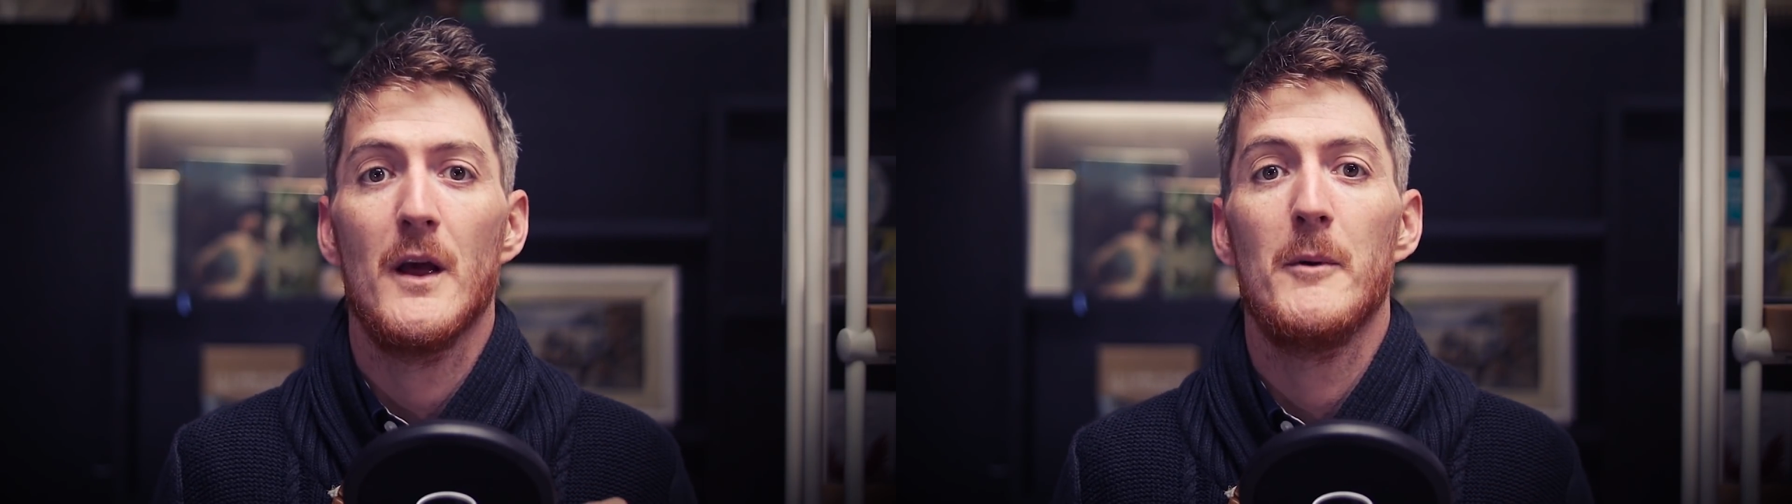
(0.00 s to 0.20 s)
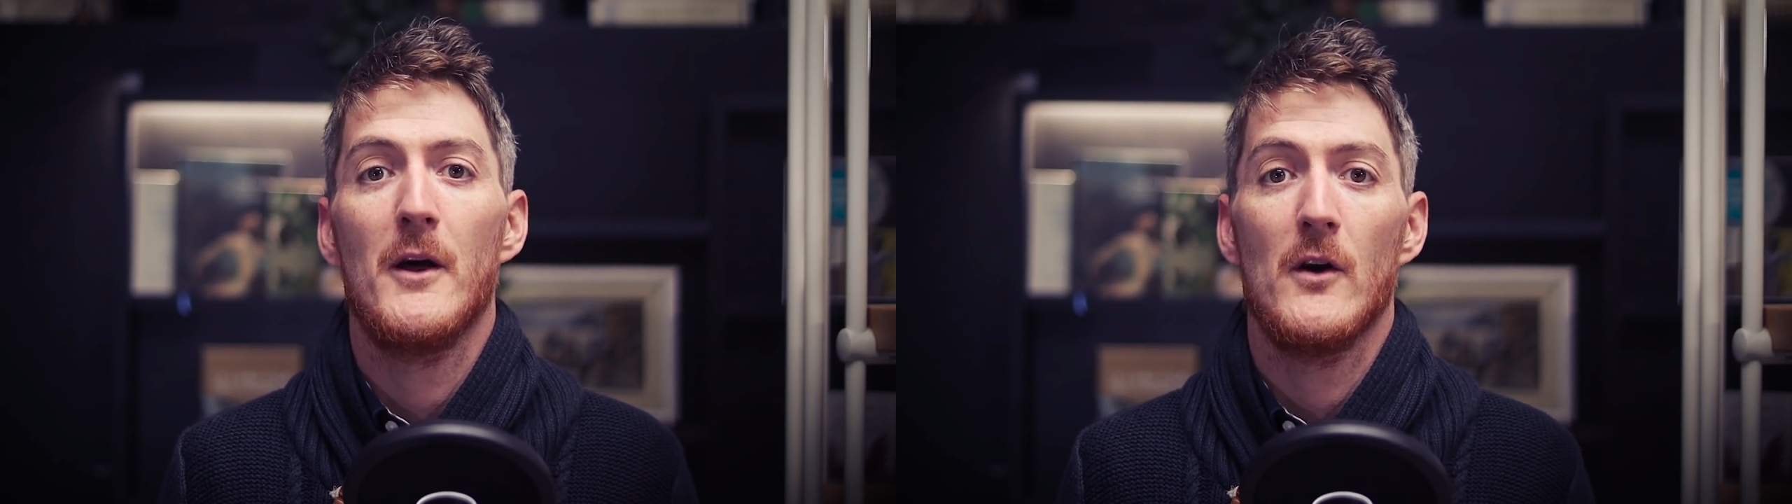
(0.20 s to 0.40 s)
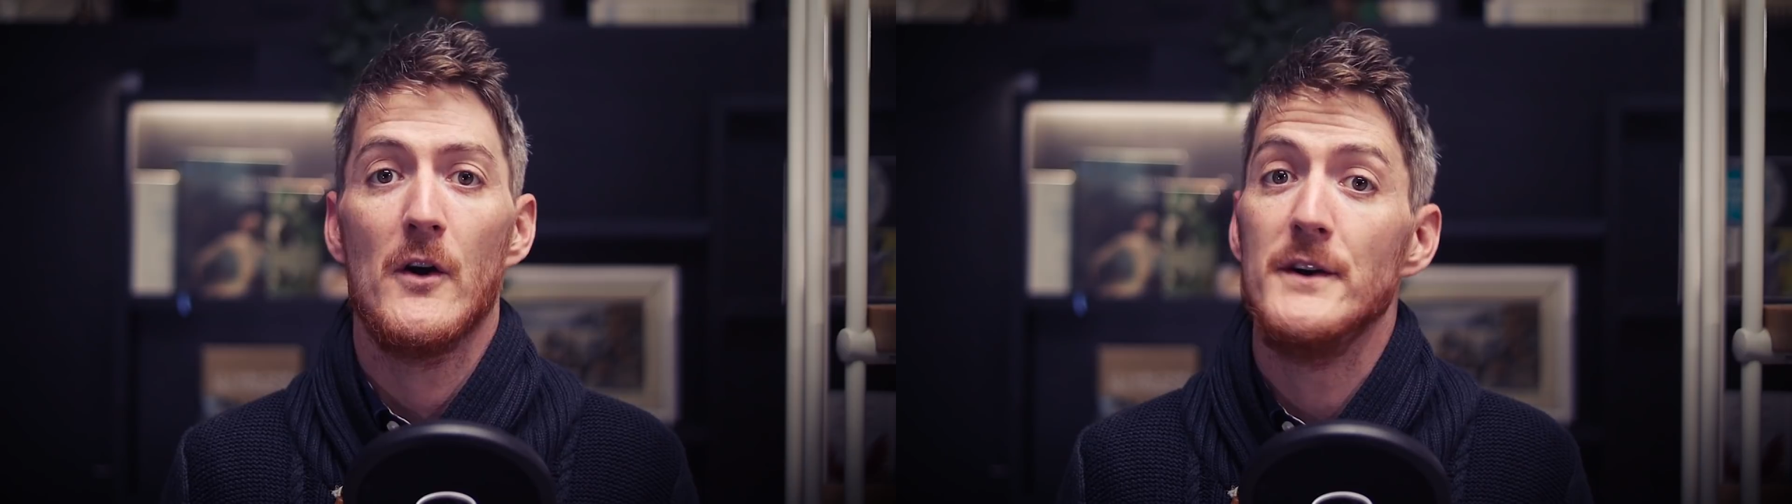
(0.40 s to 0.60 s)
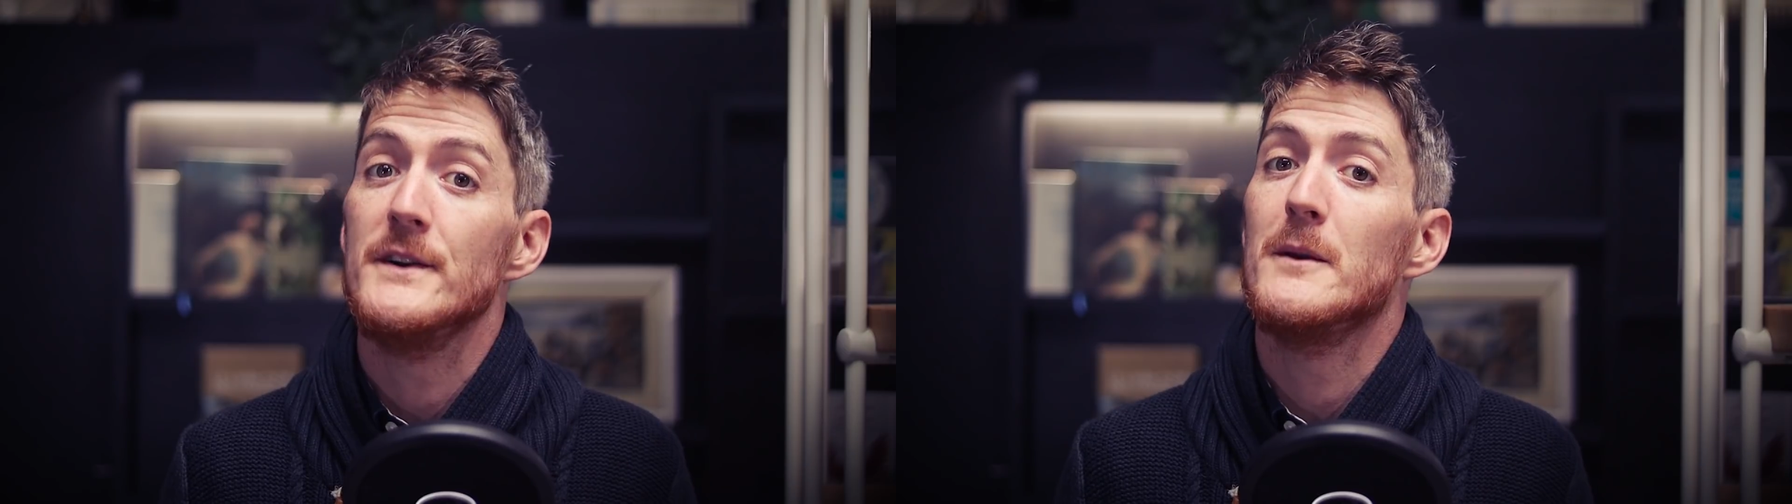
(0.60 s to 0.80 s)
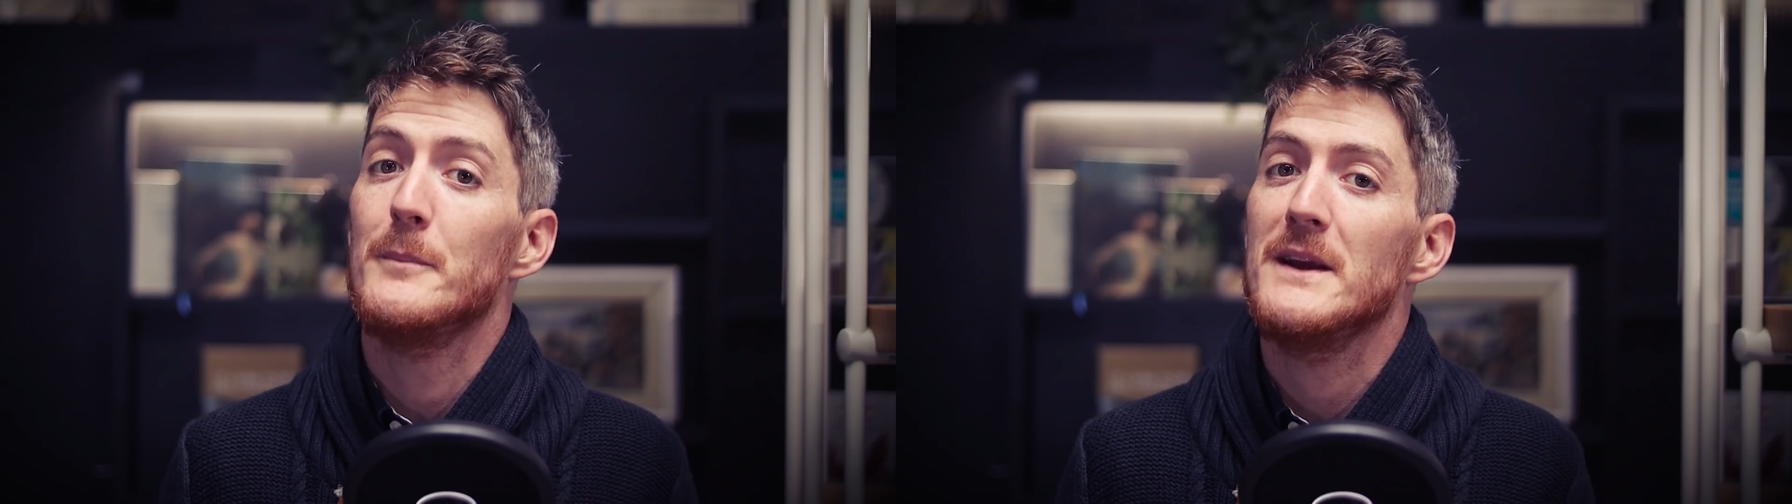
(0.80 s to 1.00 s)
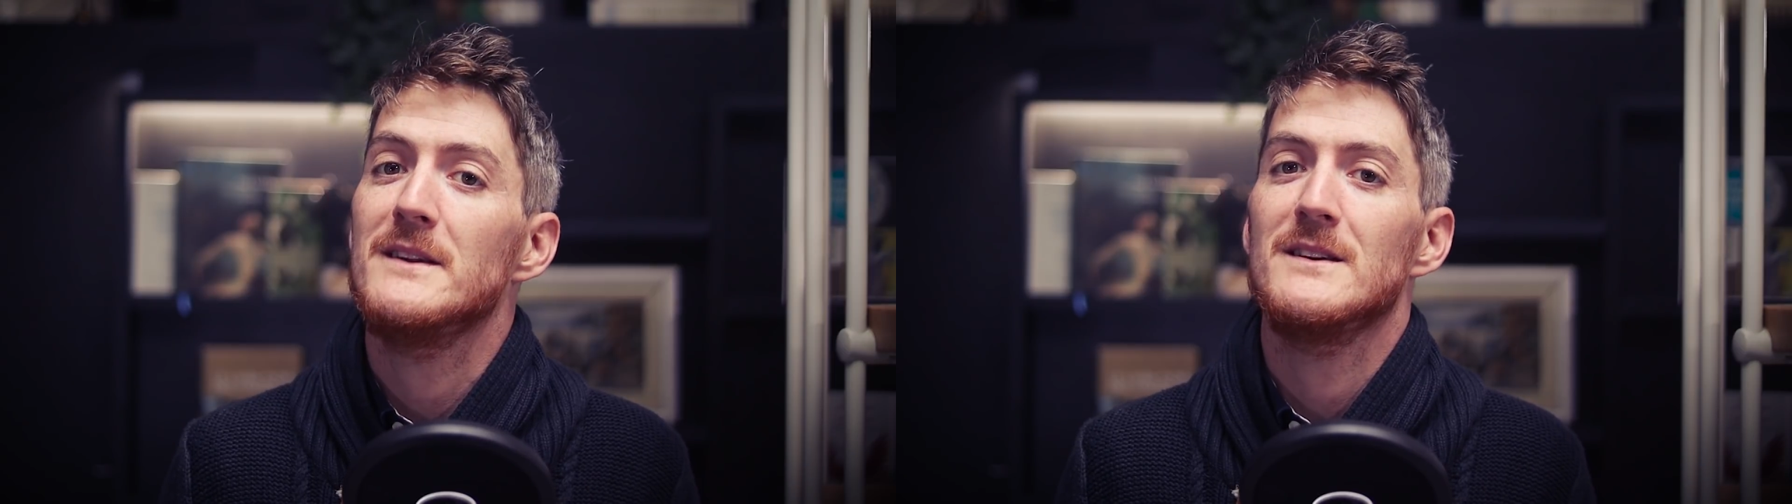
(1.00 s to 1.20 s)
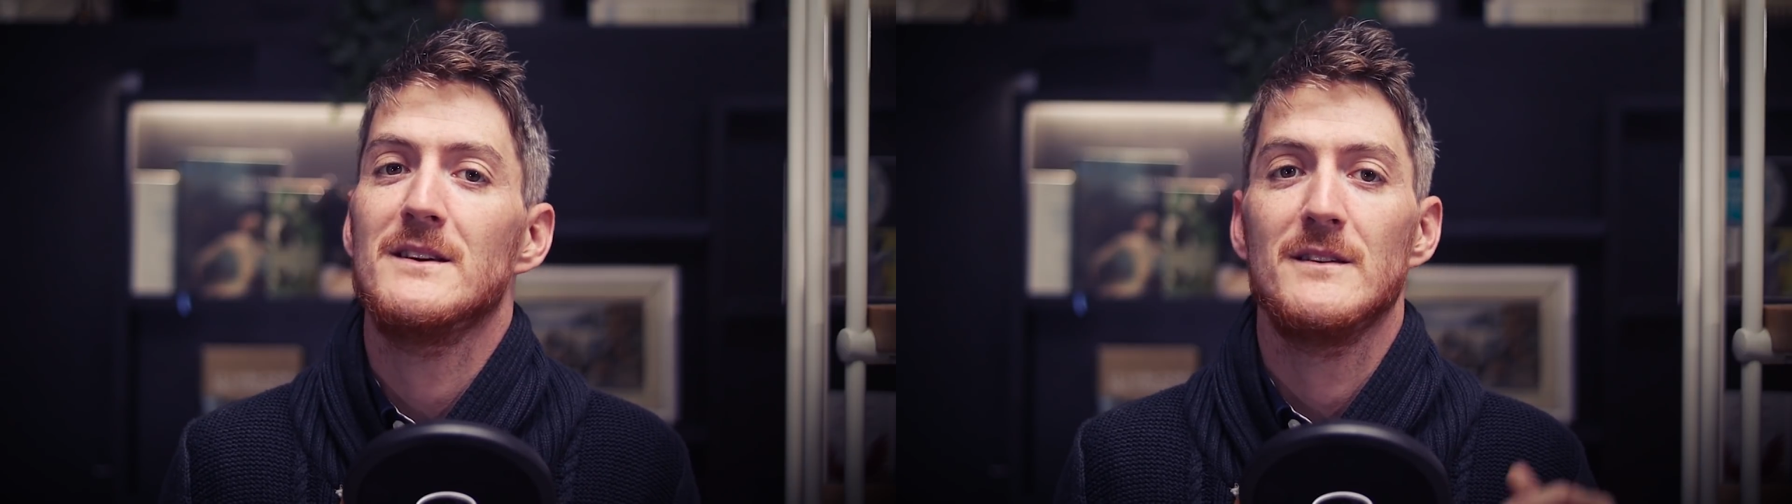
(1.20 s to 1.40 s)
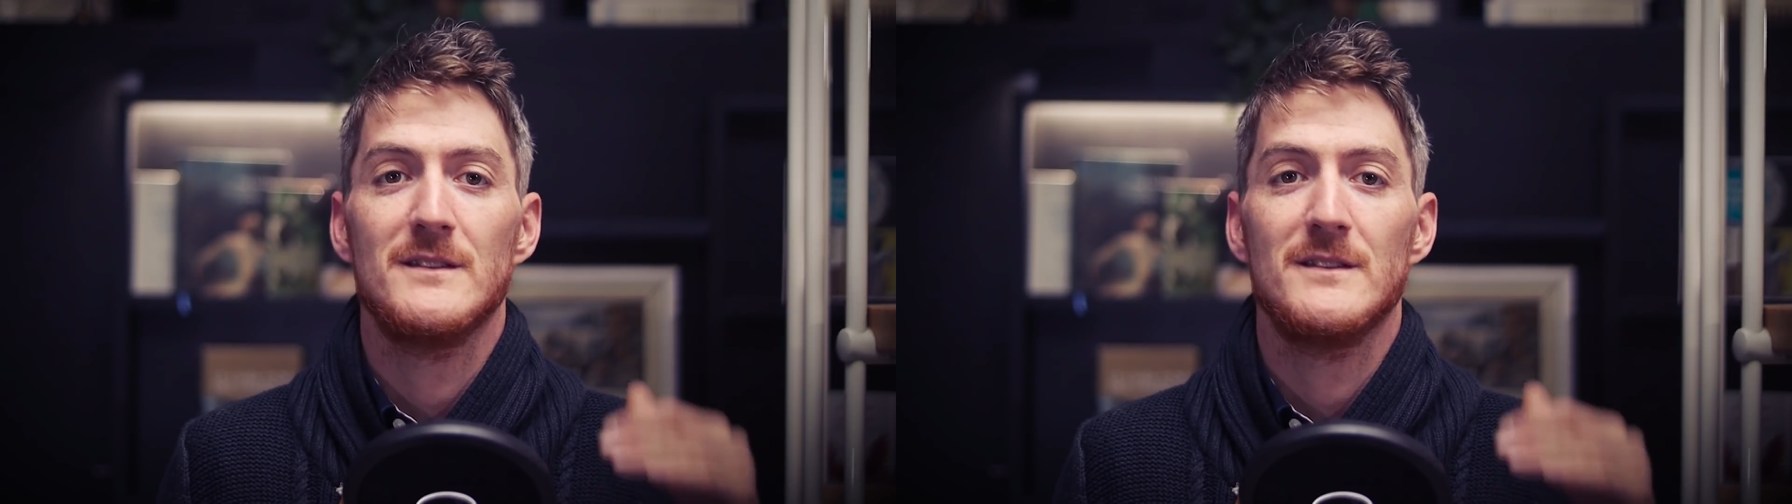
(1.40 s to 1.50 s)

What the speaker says: about art and painting.